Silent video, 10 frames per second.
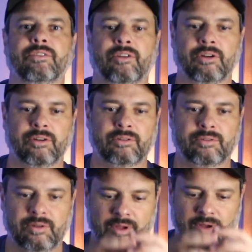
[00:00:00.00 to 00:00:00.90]
our
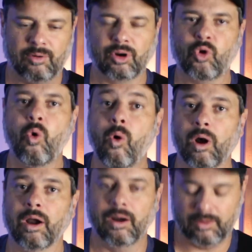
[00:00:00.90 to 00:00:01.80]

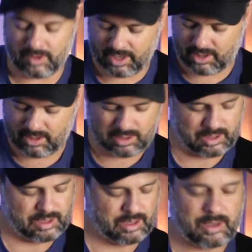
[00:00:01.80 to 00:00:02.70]
core, right?
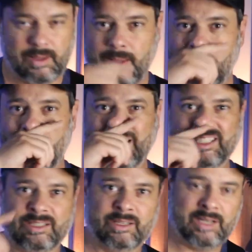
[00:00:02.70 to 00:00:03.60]

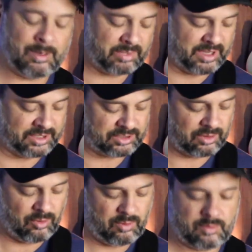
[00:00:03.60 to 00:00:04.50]
As guitar players.
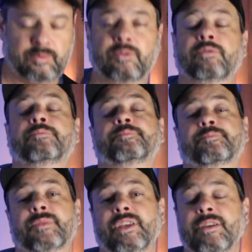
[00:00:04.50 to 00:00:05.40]
So
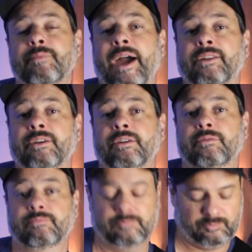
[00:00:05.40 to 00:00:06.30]
E minor,
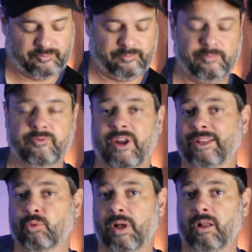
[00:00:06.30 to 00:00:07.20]

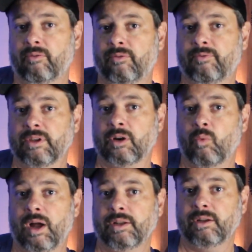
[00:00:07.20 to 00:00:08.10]
fret 12, finger
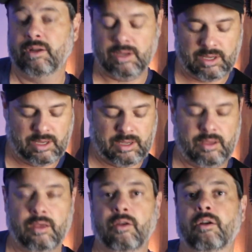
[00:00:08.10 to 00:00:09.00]
1.
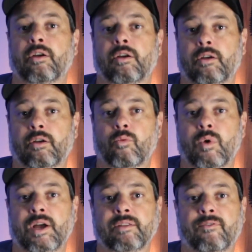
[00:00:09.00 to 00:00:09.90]

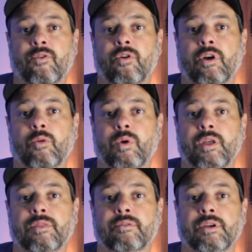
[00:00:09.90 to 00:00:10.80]
1, 4,
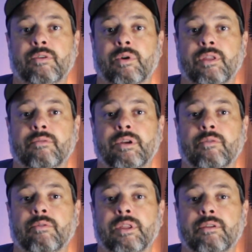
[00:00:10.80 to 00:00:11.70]
1, 3, 1, 3,
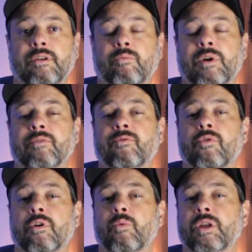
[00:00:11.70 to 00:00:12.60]
1, 3, 1,
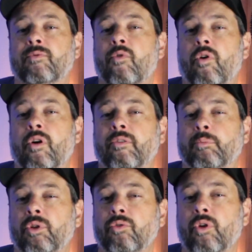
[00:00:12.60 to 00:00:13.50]
4, 1, 4,
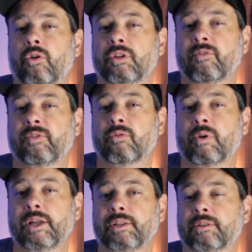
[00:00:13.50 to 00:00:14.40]
with blue note if you
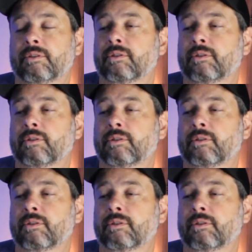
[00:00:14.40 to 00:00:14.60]
want.